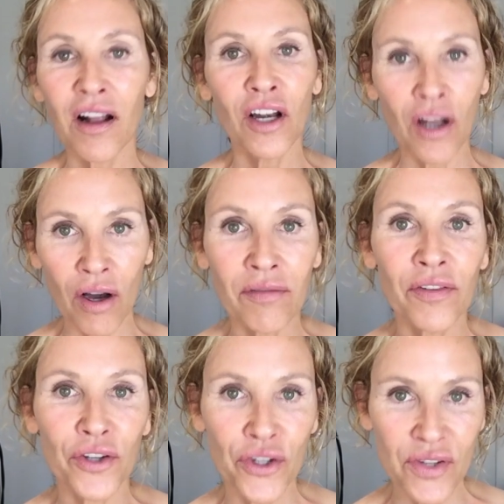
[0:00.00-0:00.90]
love
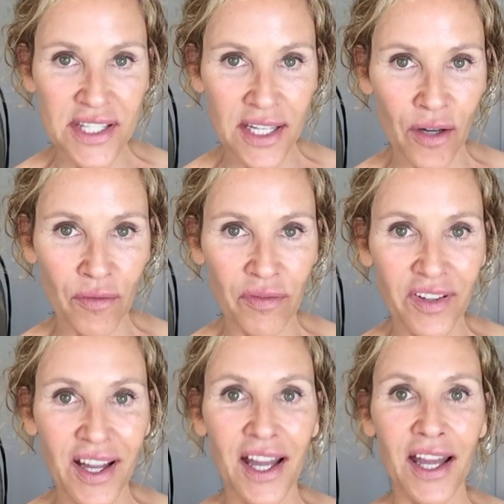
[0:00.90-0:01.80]
yourself.
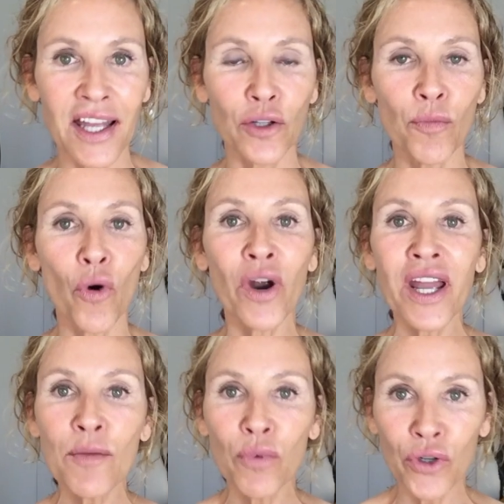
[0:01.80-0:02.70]
And the more
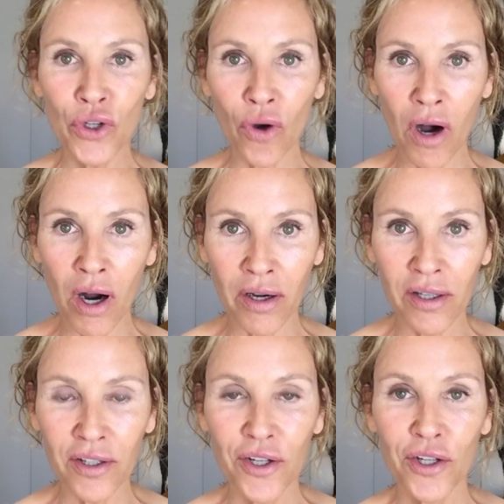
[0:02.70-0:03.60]
able you are
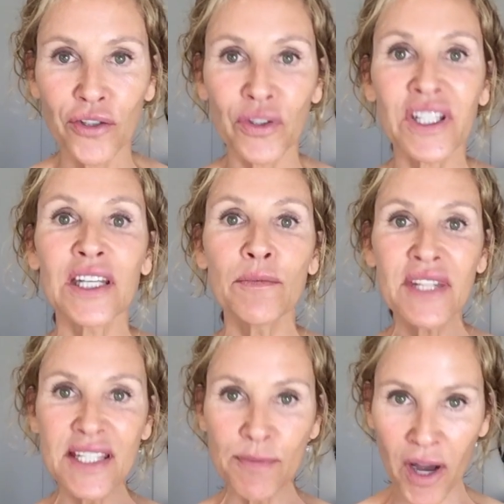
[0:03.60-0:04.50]
to keep
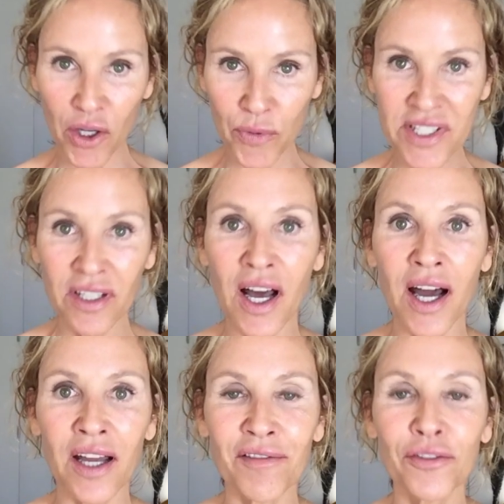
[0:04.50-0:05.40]
these boundaries
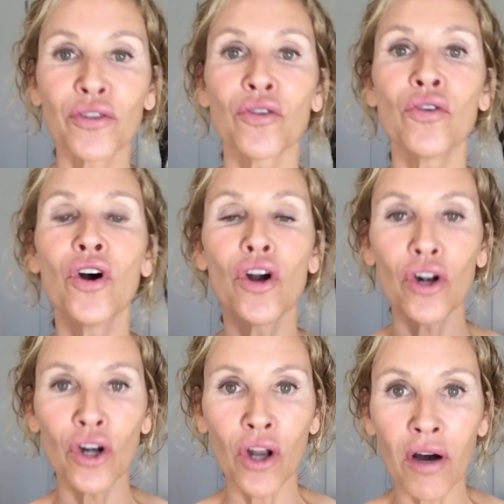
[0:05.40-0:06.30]
alive, to
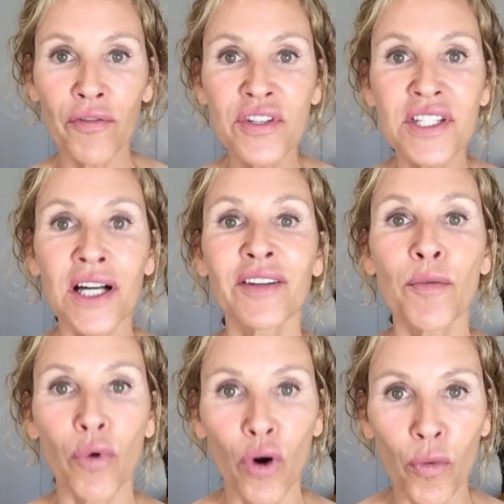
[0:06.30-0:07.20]
love yourself
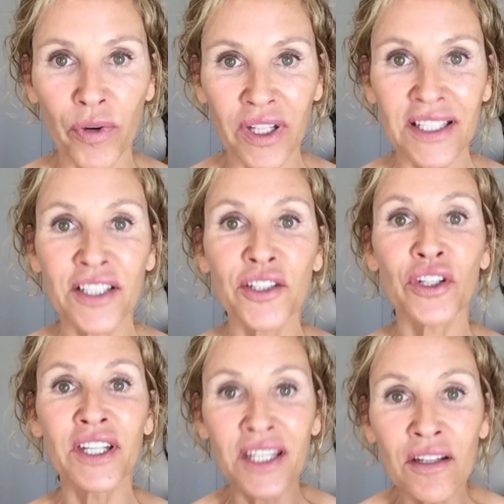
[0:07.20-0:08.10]
appropriately, to
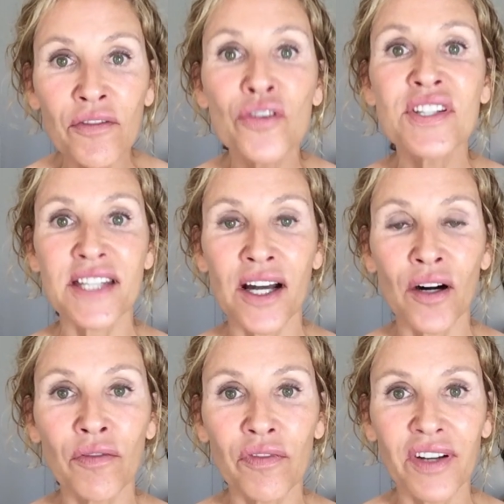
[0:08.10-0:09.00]
give
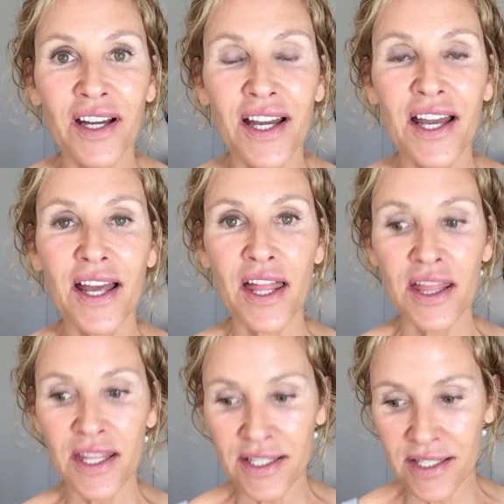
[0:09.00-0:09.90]
yourself
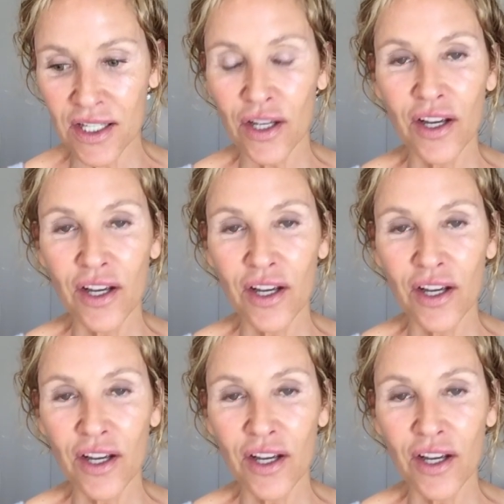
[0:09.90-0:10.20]
this